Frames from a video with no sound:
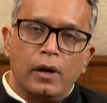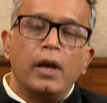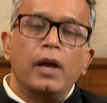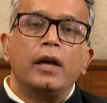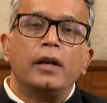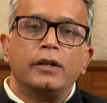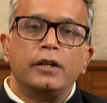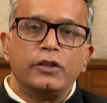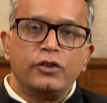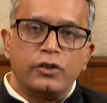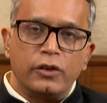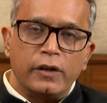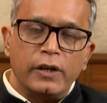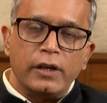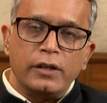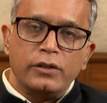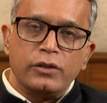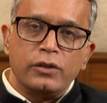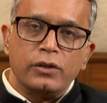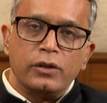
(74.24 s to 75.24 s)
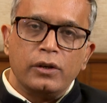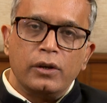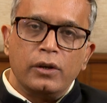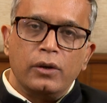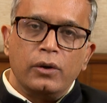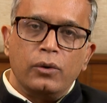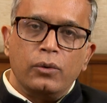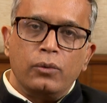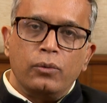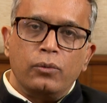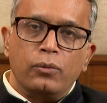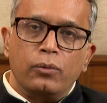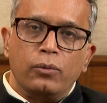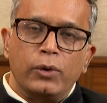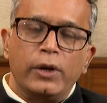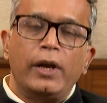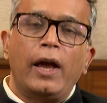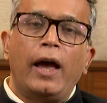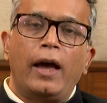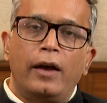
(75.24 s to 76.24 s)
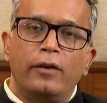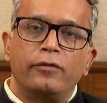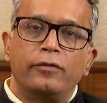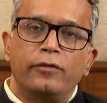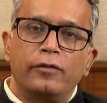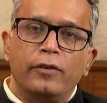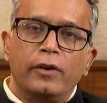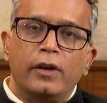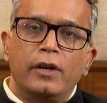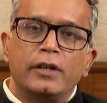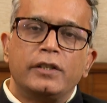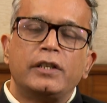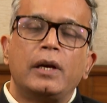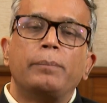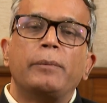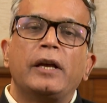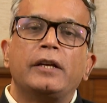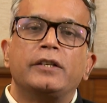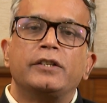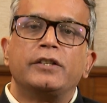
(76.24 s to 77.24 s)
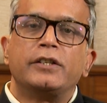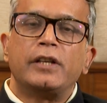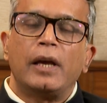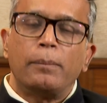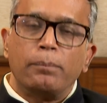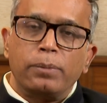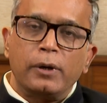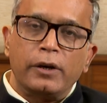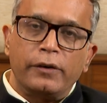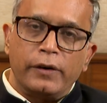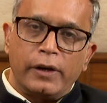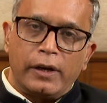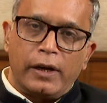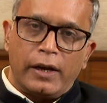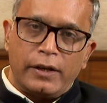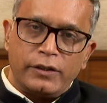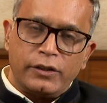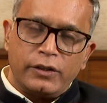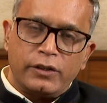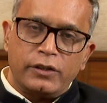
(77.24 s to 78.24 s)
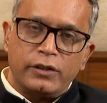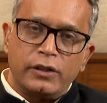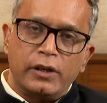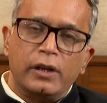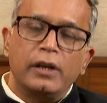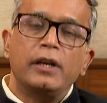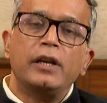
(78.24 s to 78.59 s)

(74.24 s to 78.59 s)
In this series, we have some exemplary guests,